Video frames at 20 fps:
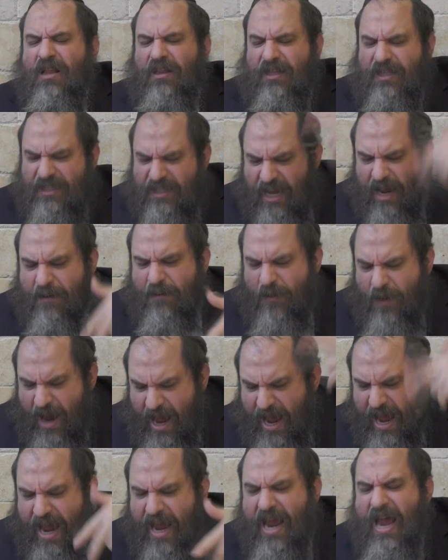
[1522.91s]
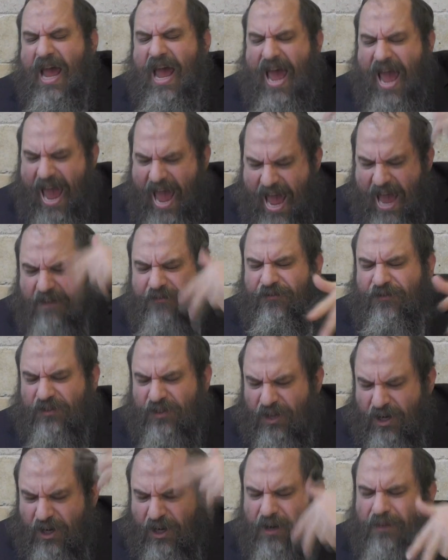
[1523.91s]
The same way,
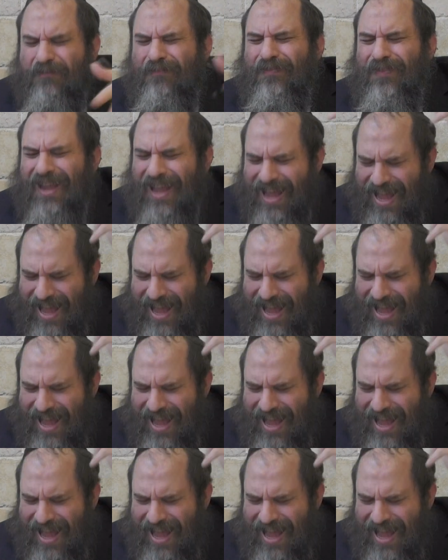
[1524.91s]
after